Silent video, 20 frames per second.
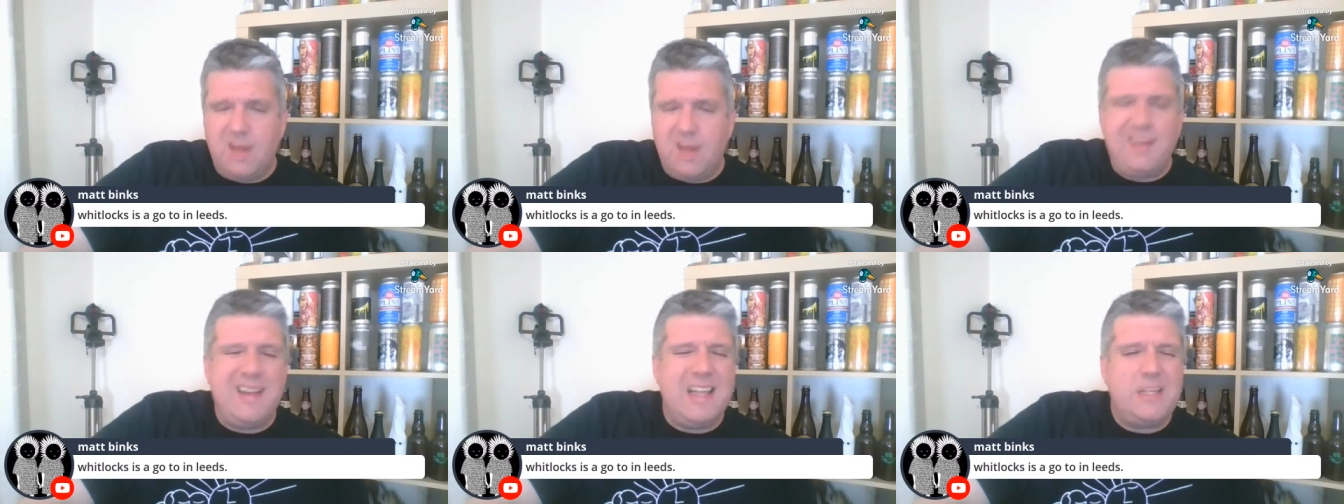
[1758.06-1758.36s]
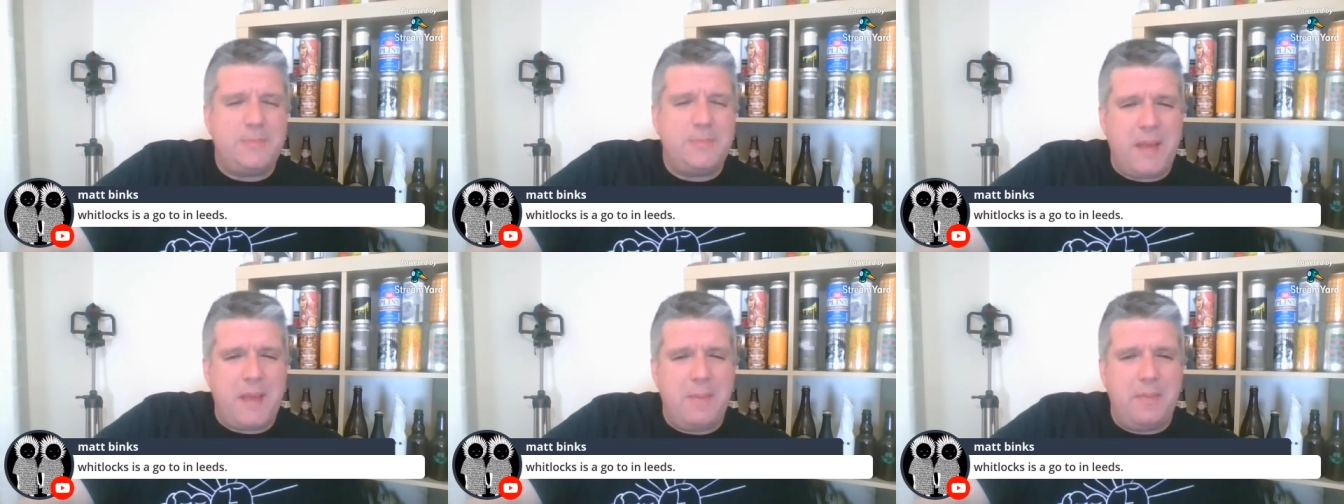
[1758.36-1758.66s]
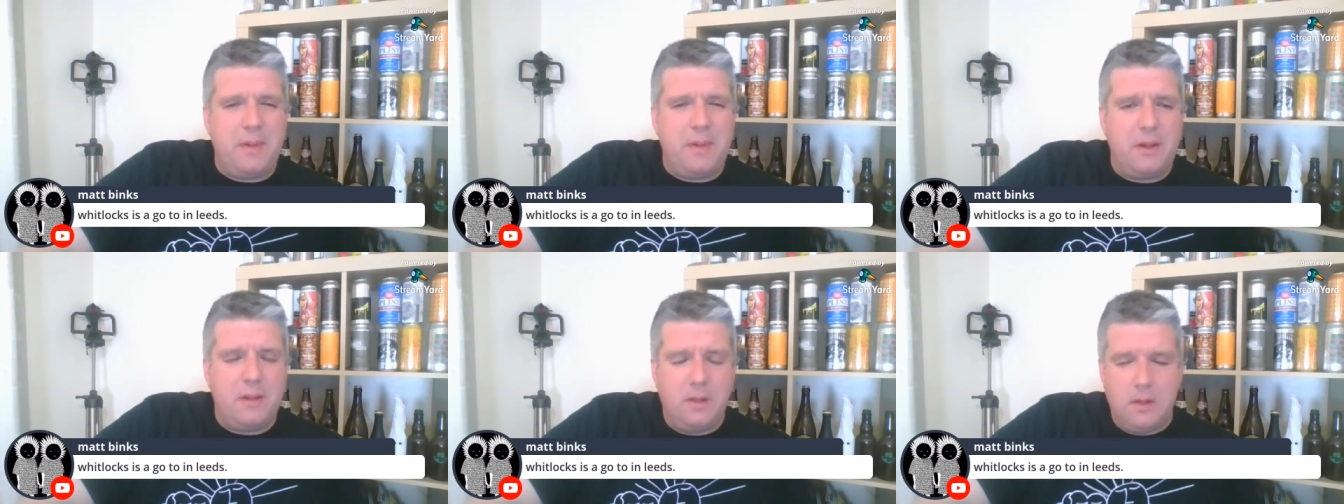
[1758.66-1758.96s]
and less
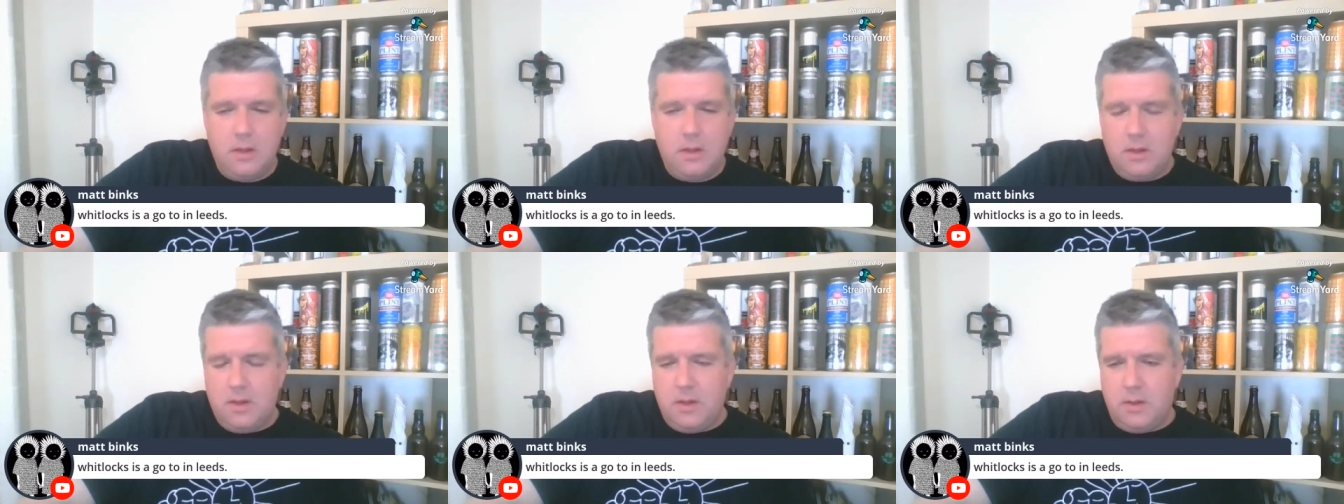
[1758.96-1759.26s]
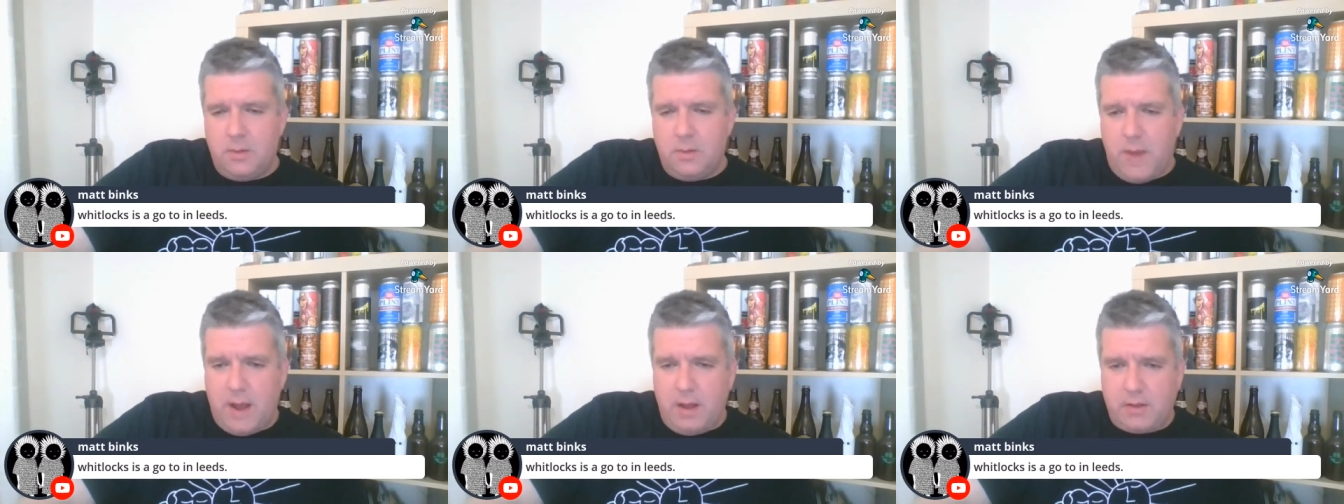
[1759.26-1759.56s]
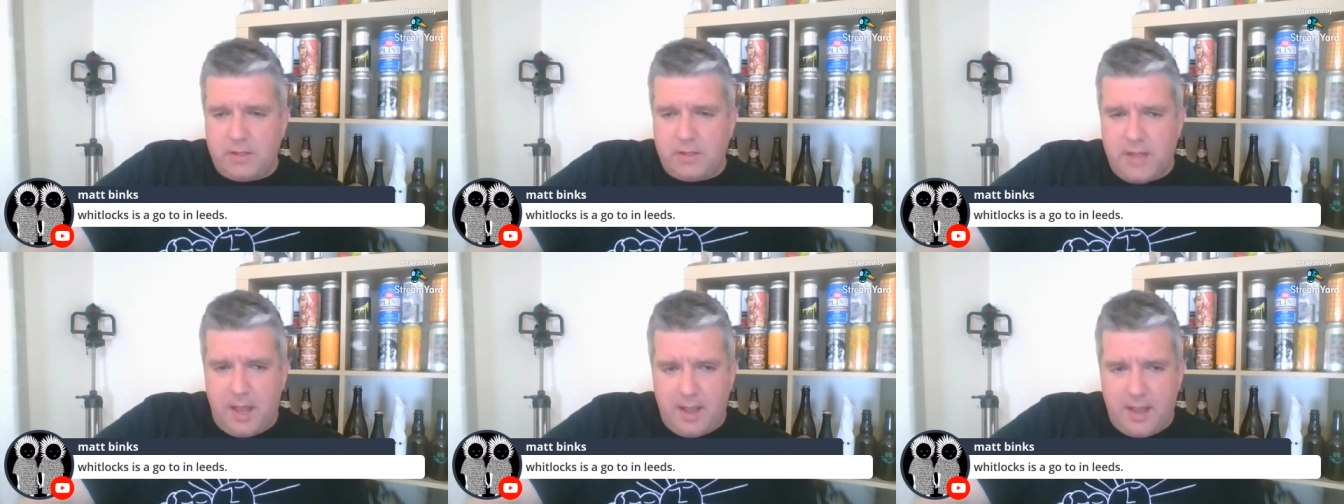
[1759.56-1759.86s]
people. White
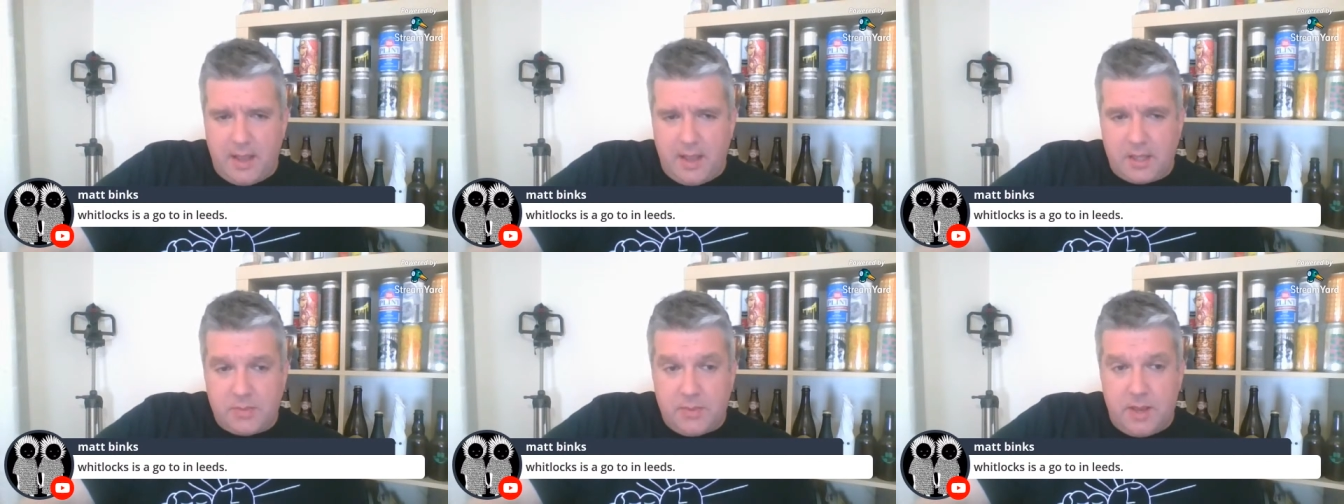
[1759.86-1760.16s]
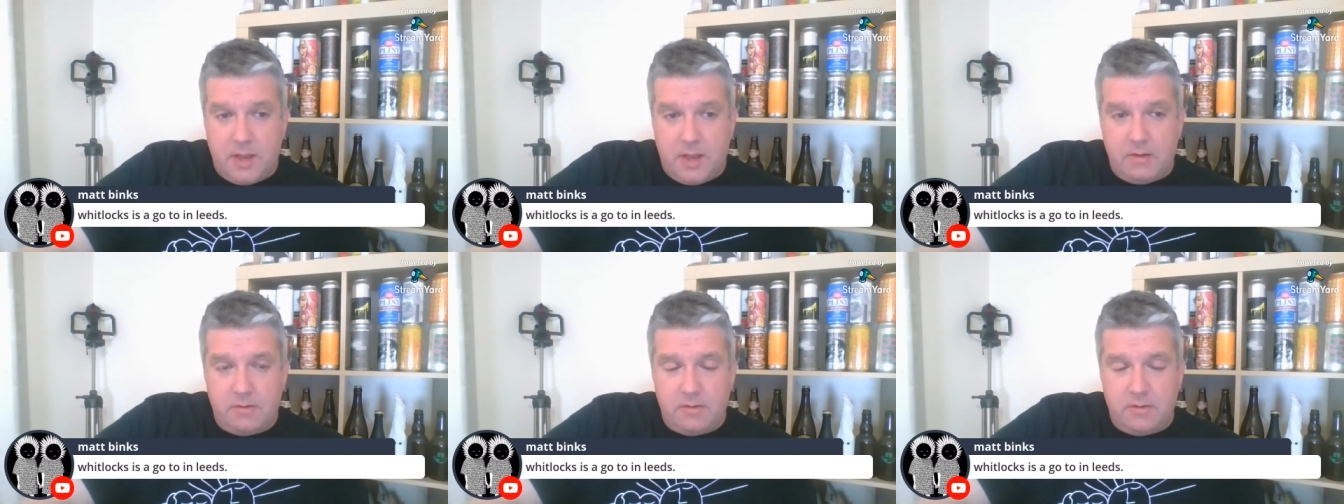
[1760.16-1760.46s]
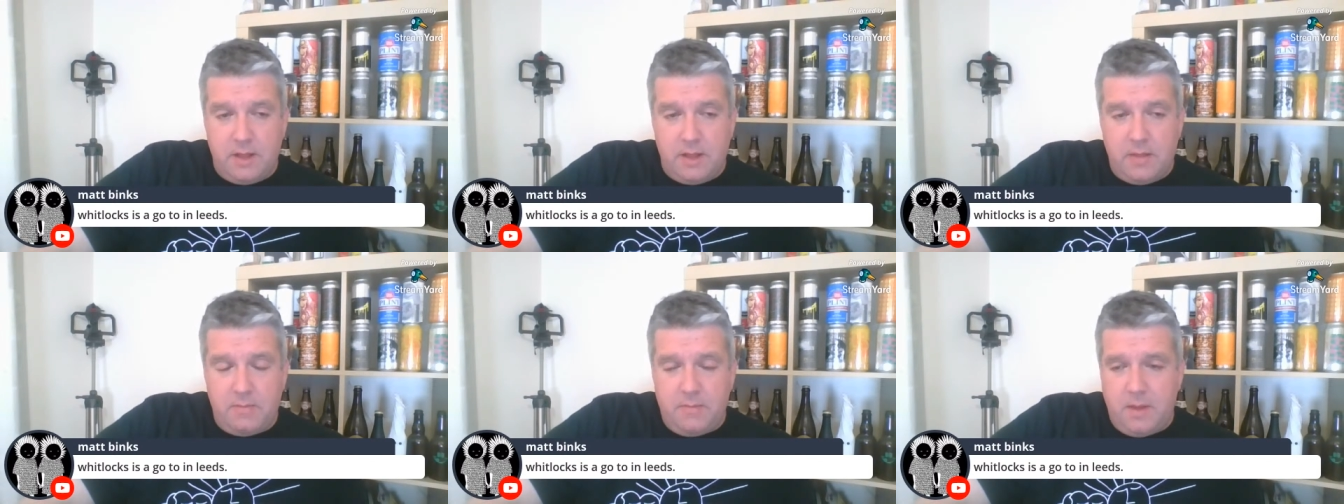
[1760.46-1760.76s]
House can get
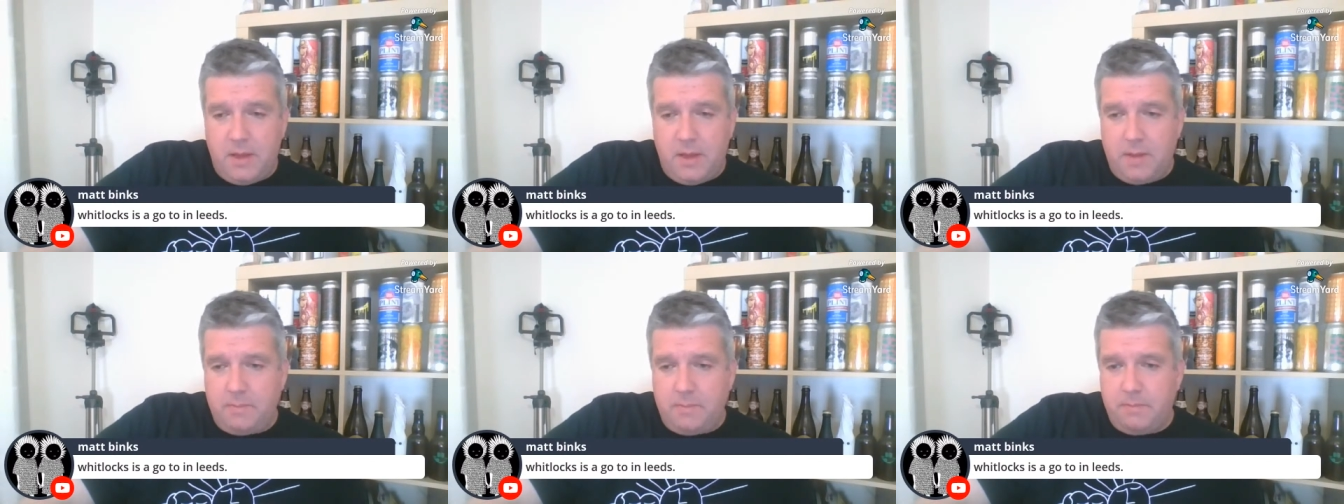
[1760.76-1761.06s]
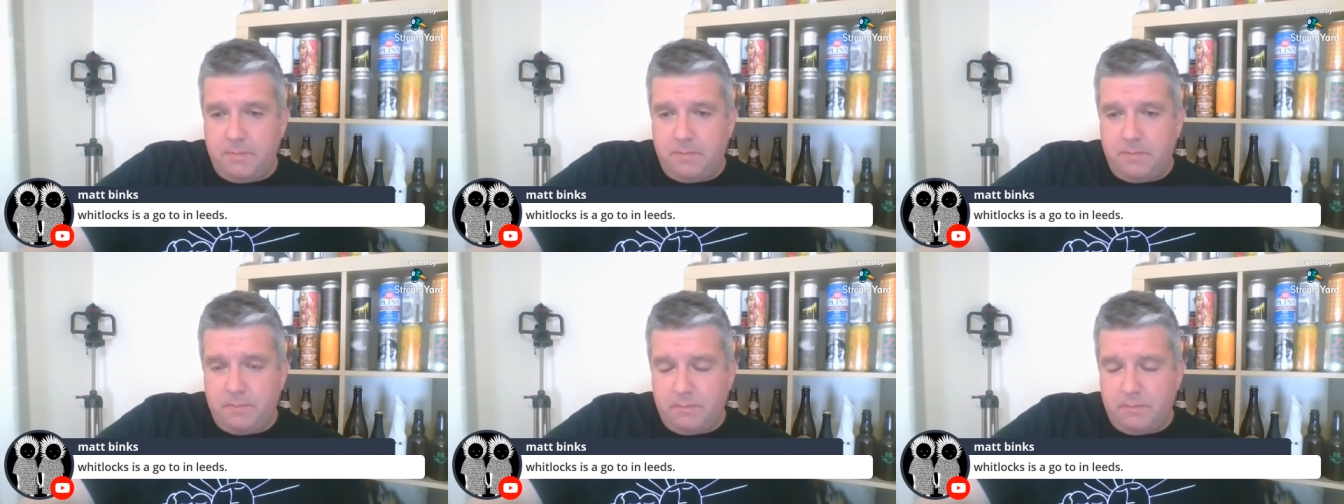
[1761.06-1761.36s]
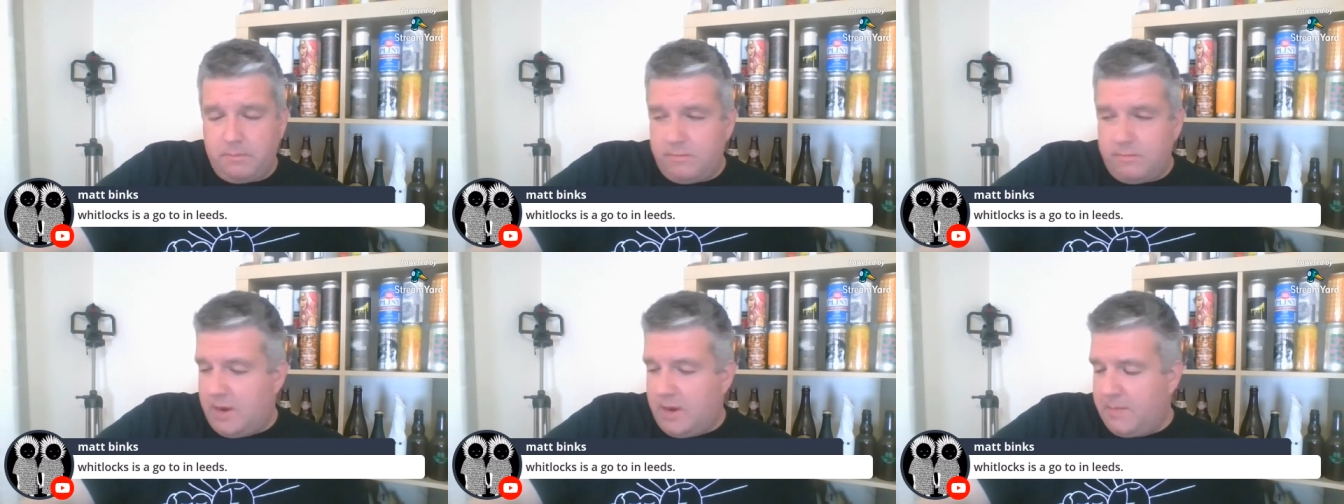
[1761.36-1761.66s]
really,
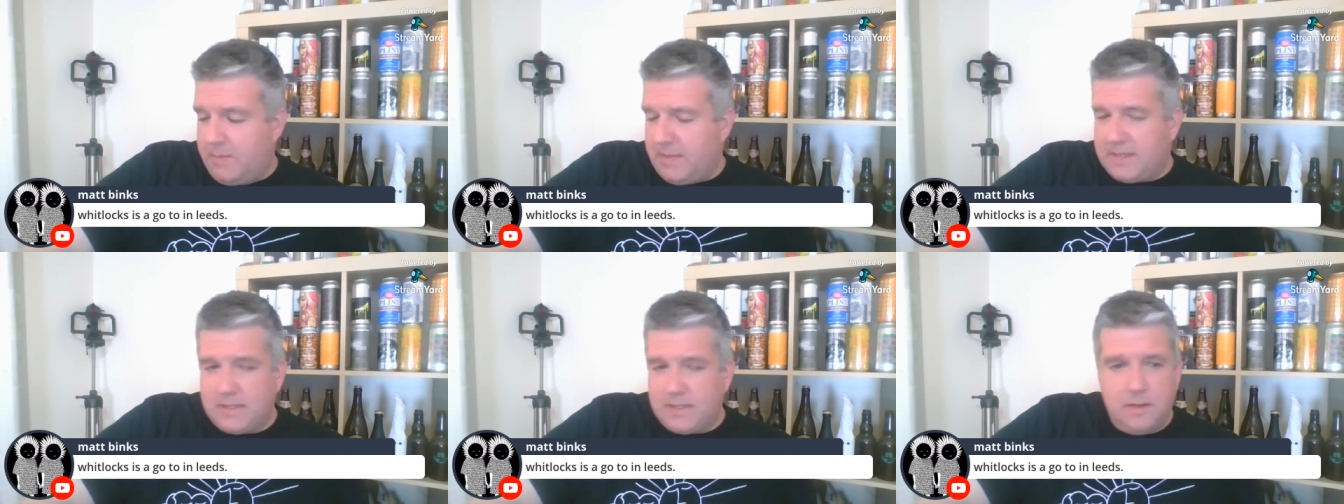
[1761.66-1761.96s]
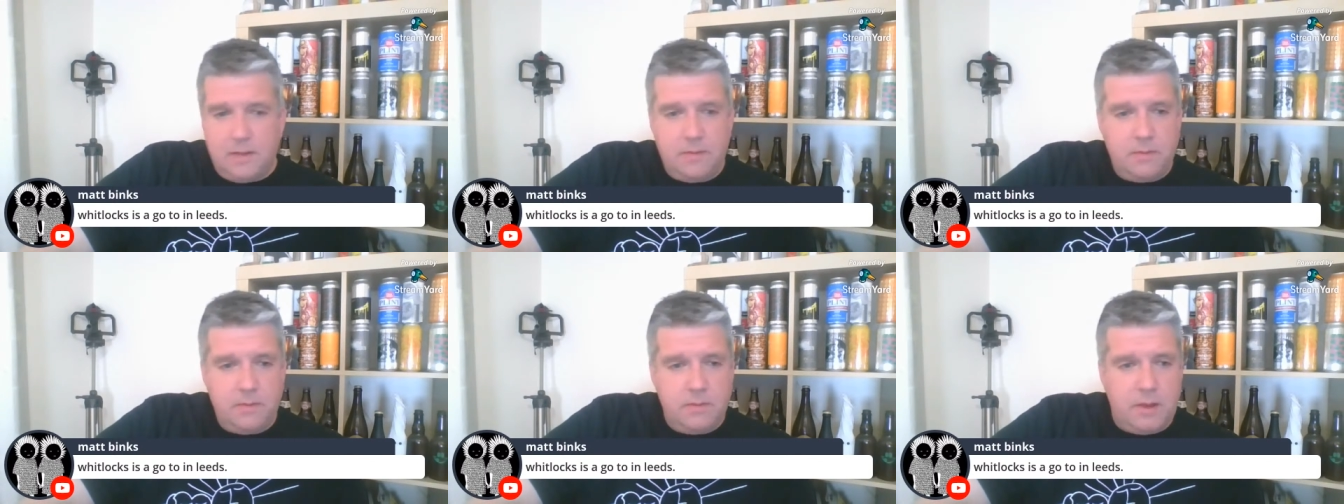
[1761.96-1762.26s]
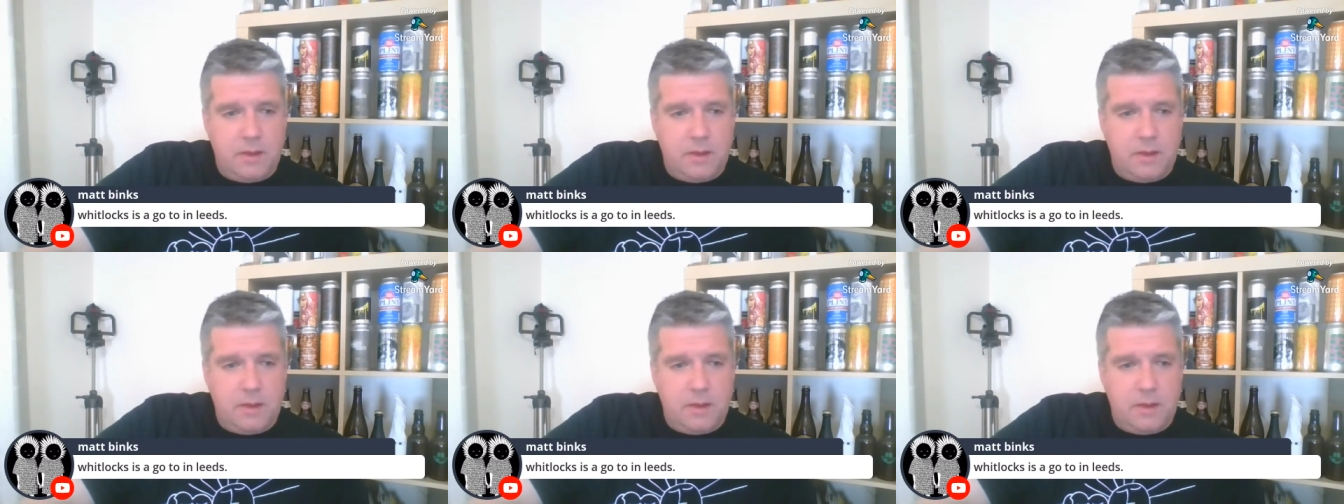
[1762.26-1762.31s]
really busy.